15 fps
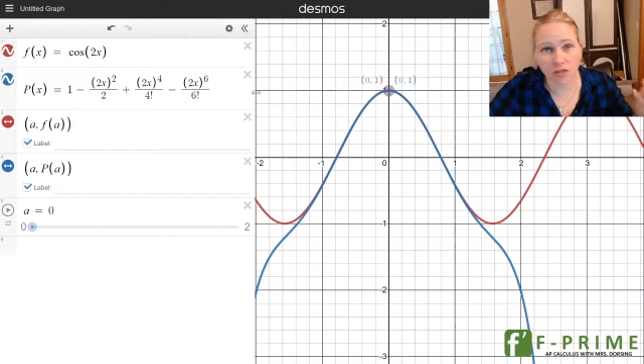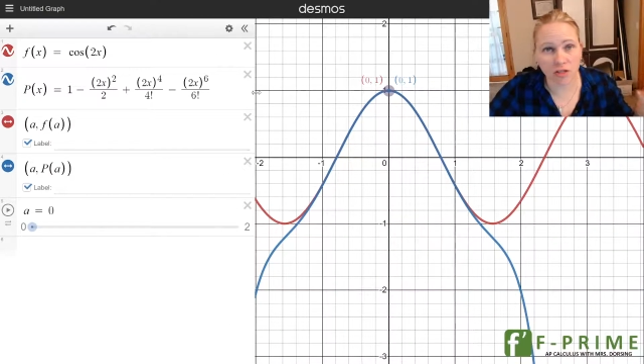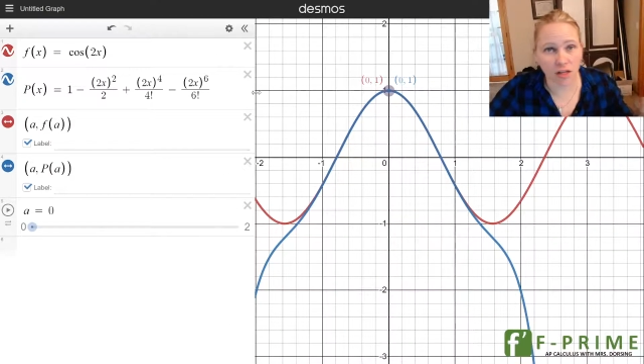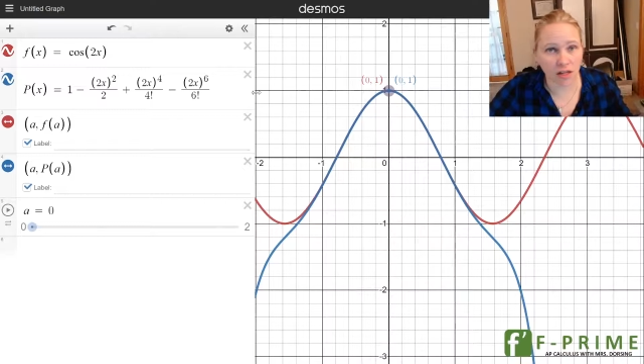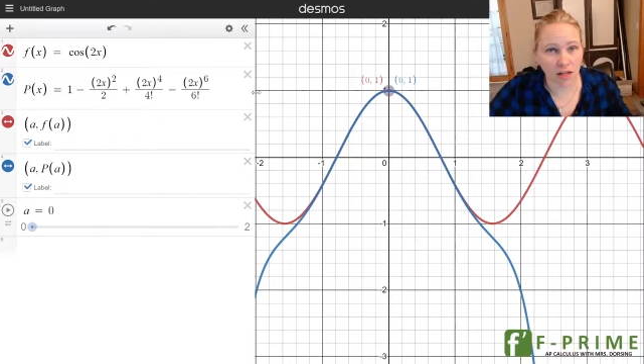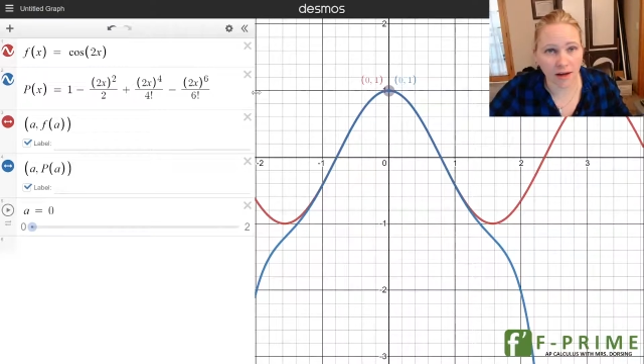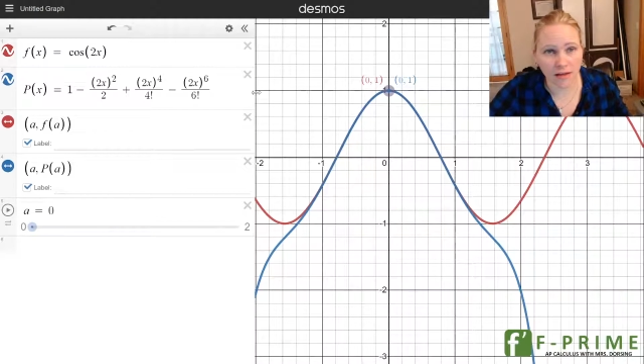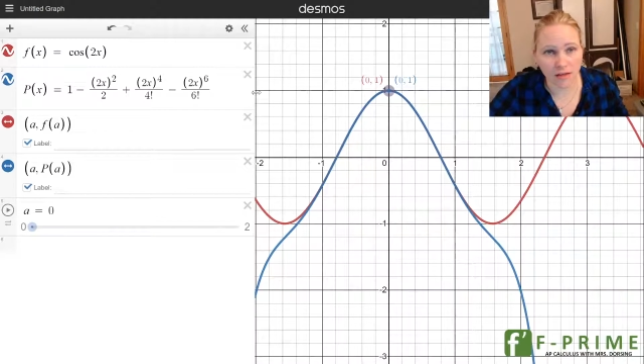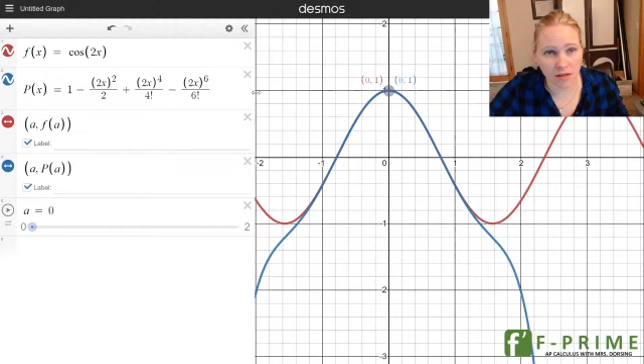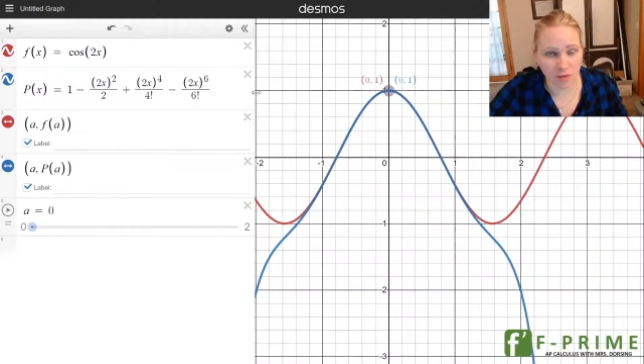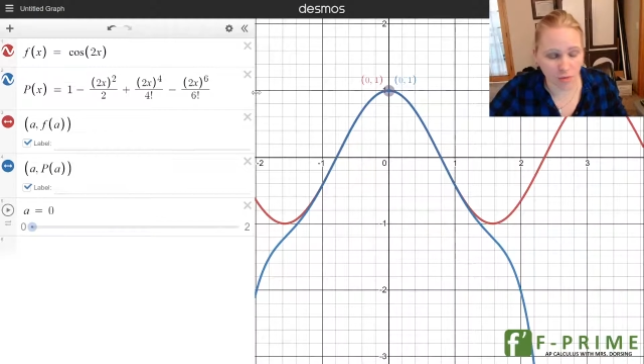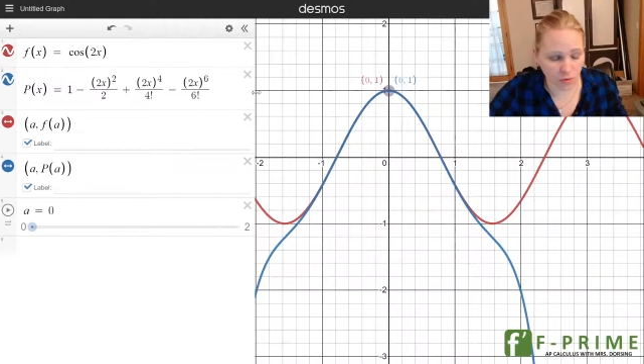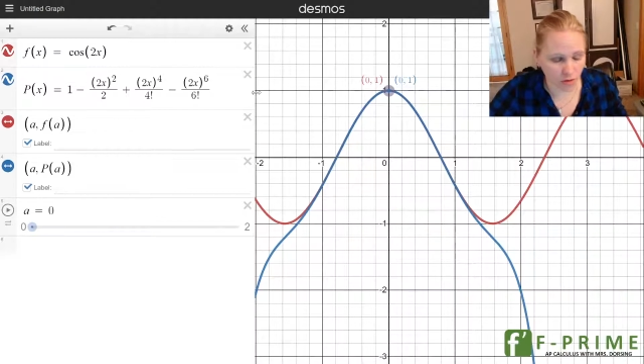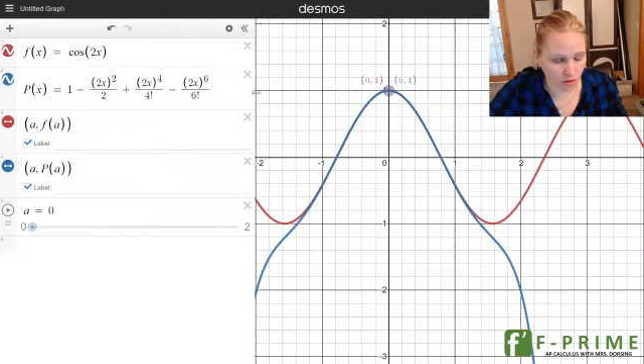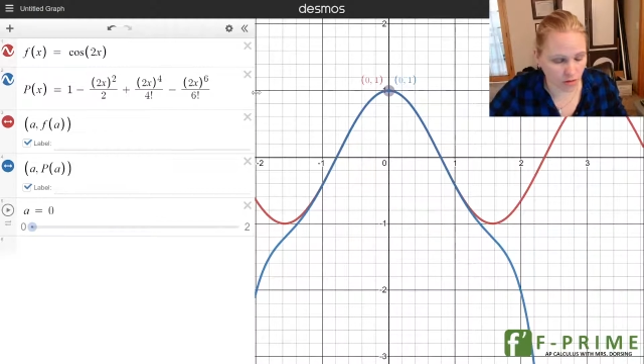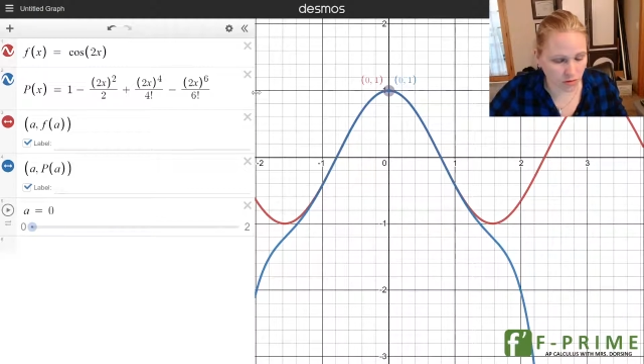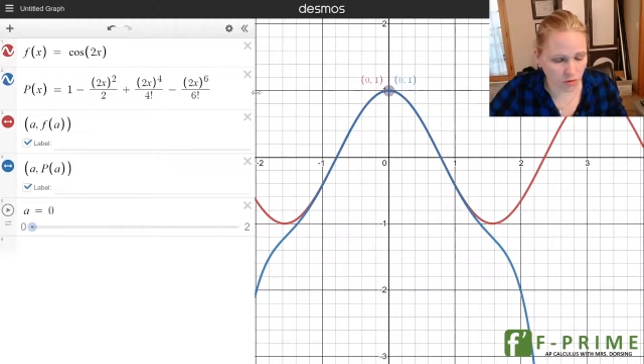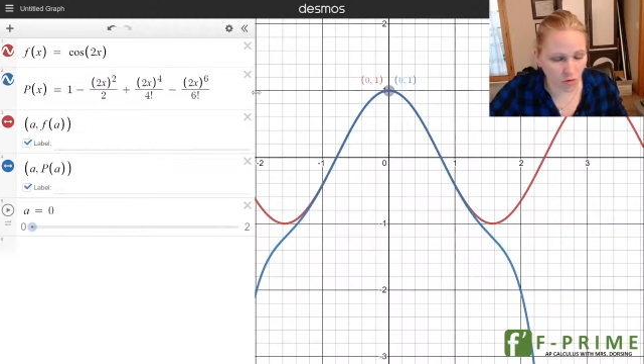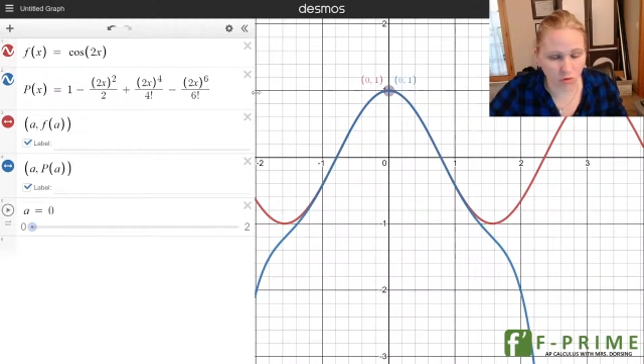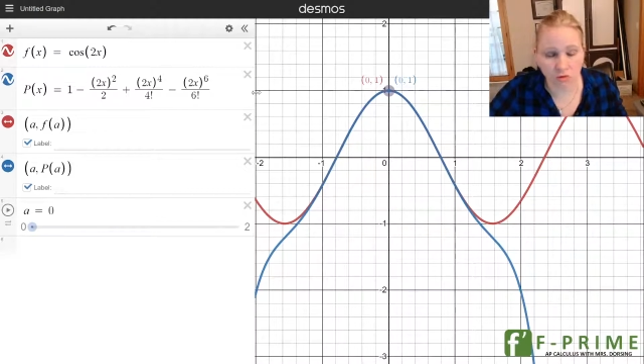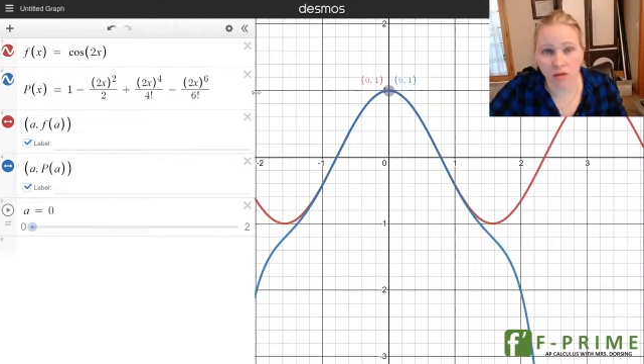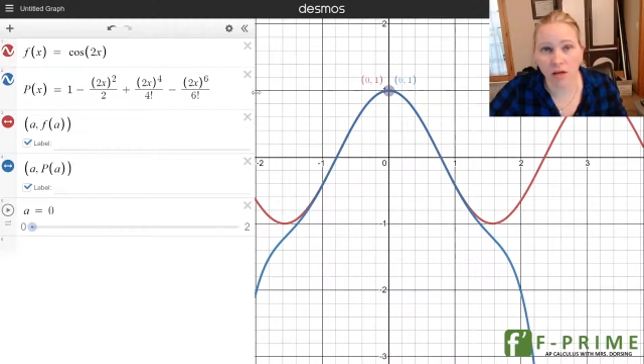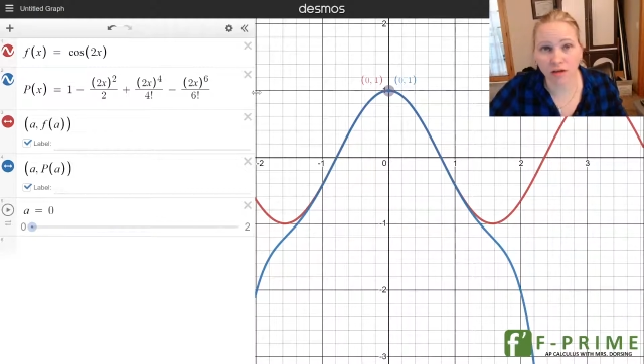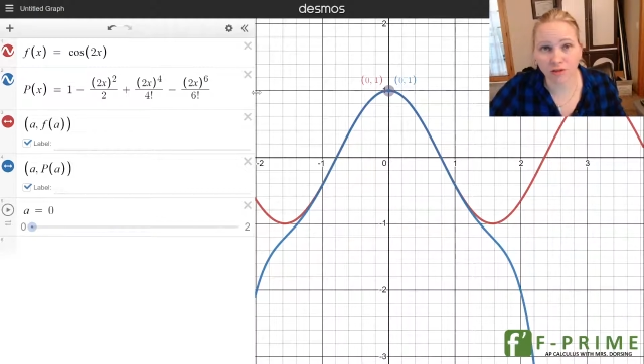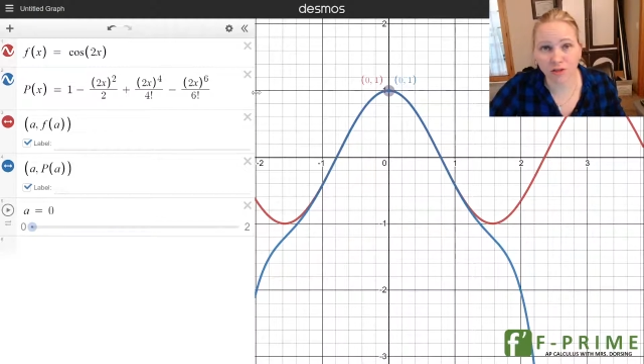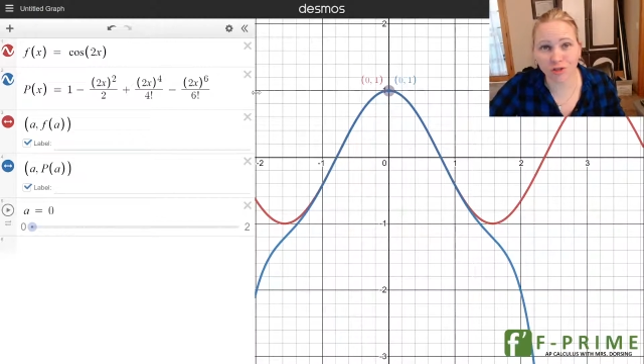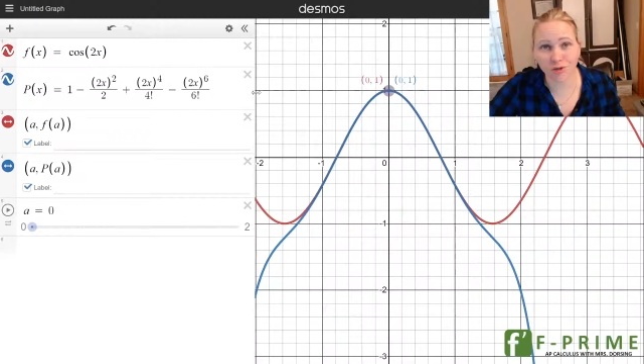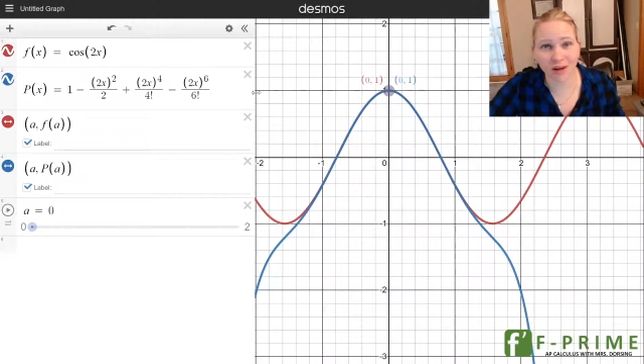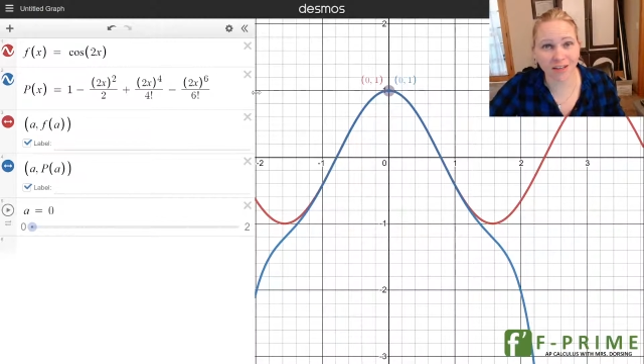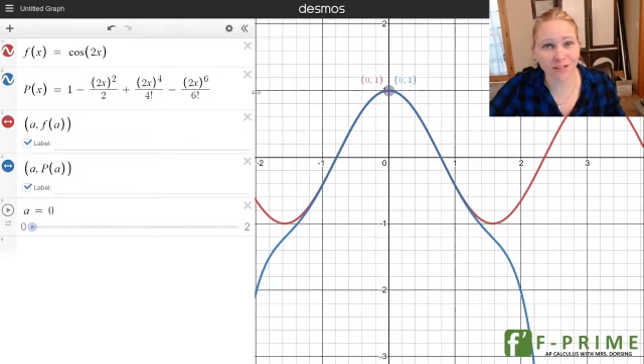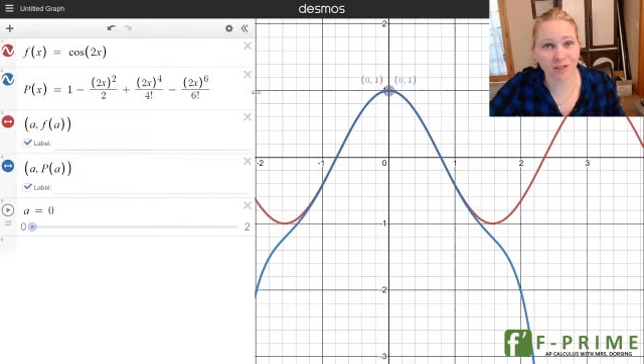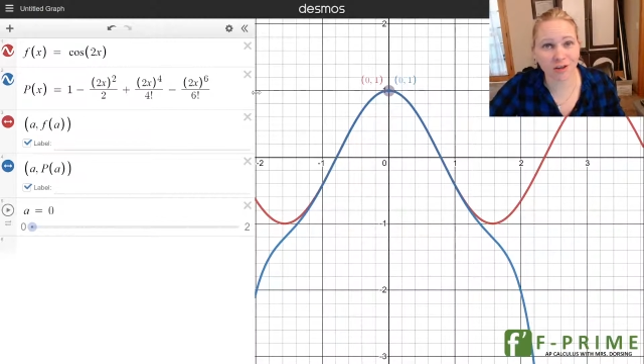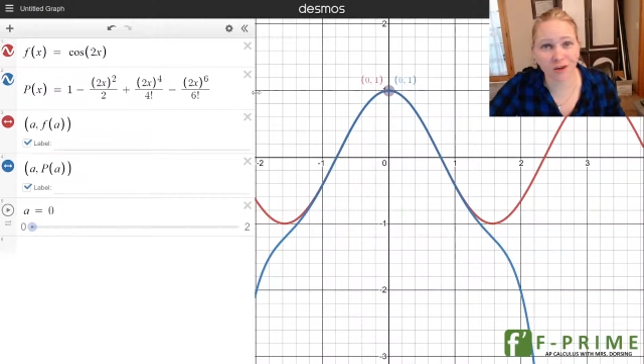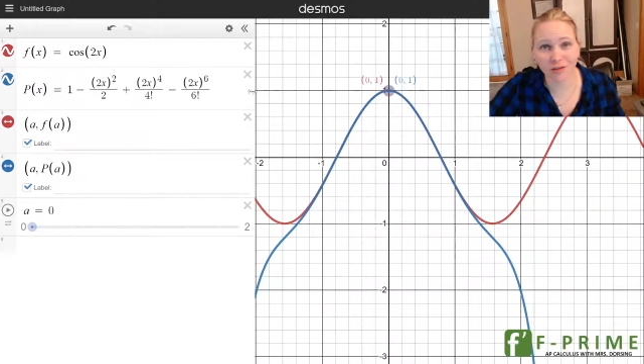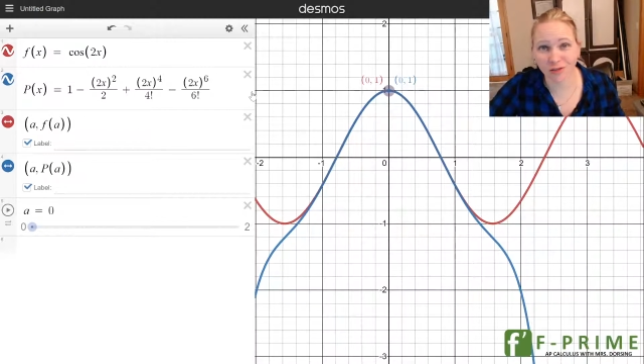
that lines up with our cosine of 2x curve.